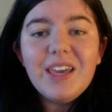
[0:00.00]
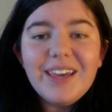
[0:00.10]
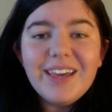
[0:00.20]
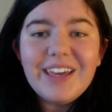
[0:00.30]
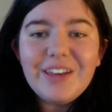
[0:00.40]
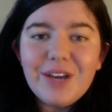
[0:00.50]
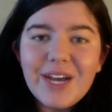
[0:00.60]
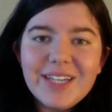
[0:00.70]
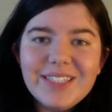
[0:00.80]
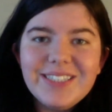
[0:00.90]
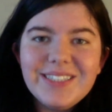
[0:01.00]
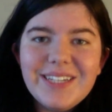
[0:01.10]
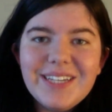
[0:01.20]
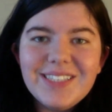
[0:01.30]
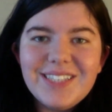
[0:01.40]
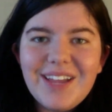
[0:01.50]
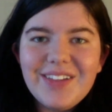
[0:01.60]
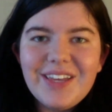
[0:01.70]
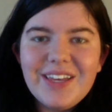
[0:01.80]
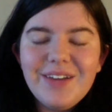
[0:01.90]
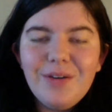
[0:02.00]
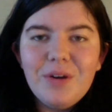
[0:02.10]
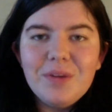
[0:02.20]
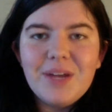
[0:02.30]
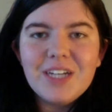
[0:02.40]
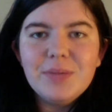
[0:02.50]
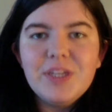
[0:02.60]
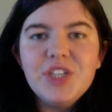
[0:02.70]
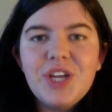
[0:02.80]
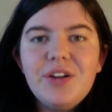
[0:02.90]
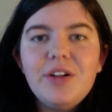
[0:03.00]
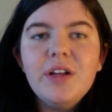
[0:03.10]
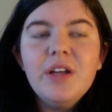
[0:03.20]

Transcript: Hey you guys, it's Haley. Welcome back to my channel.